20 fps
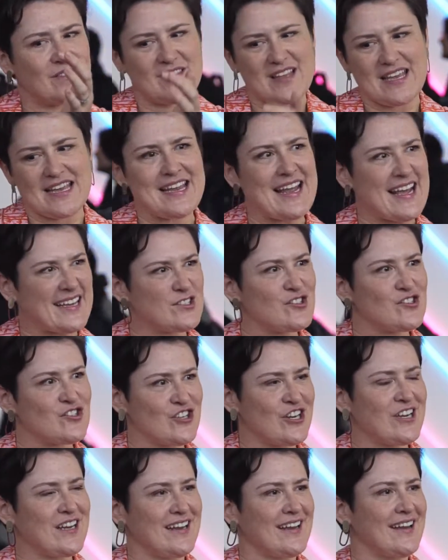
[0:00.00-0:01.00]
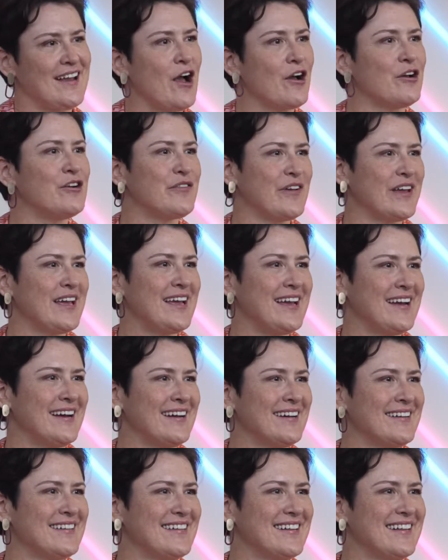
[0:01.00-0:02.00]
ESG over
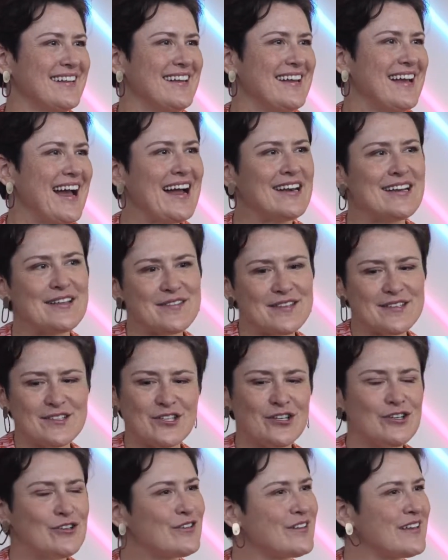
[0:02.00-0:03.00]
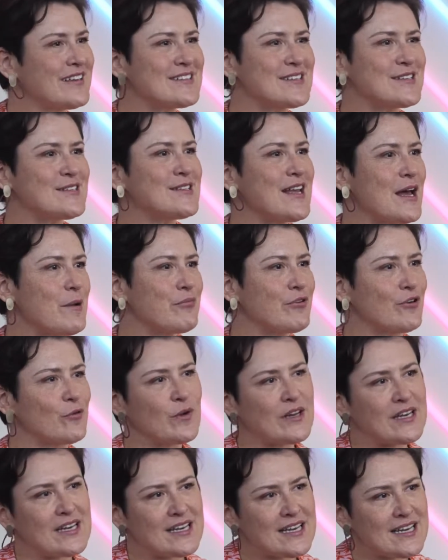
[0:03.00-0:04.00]
here. And the two things are separate.
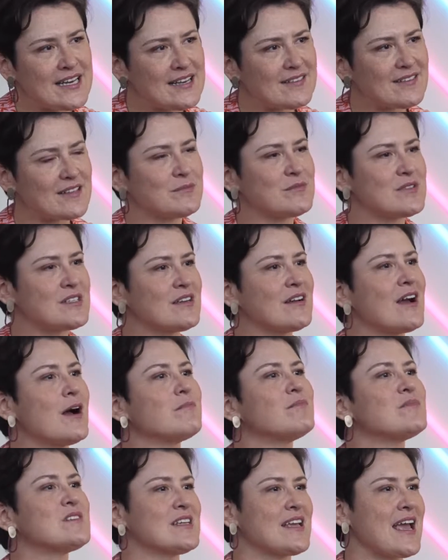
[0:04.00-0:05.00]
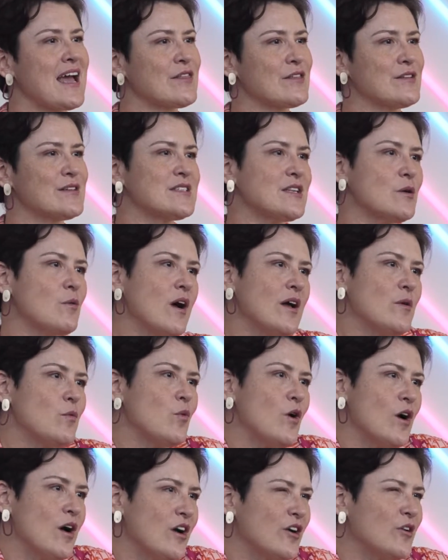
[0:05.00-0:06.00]
We need them to come together. So I
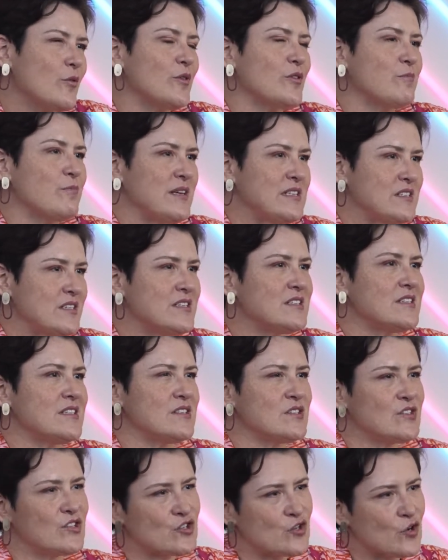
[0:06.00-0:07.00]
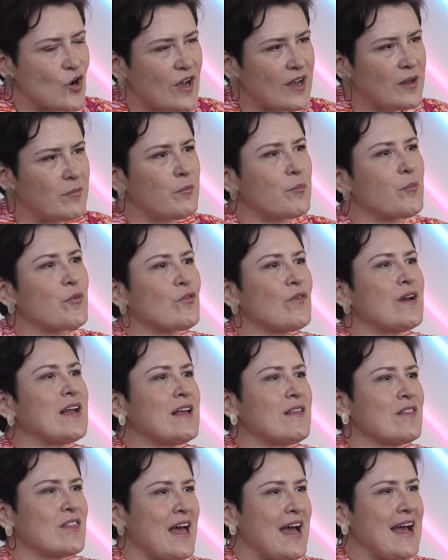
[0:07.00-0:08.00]
work with businesses to try and
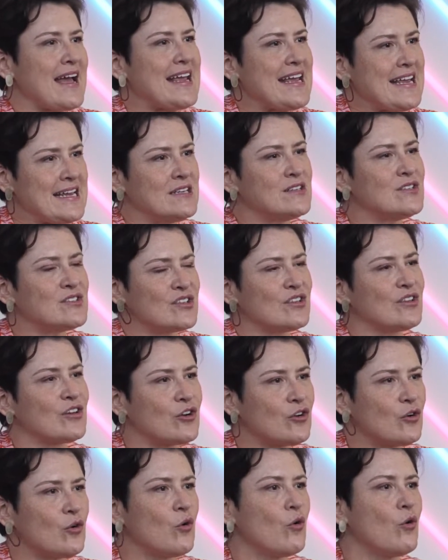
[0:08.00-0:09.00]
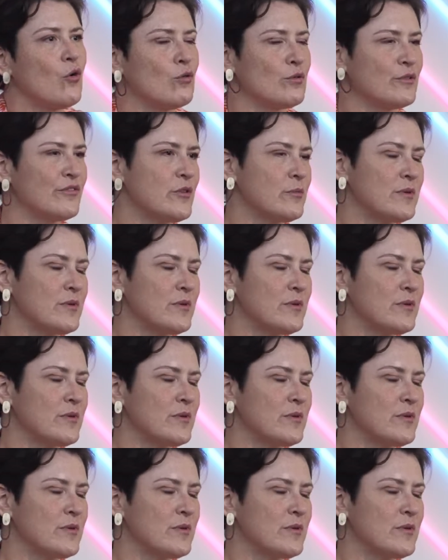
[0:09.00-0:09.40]
bring that into the core of the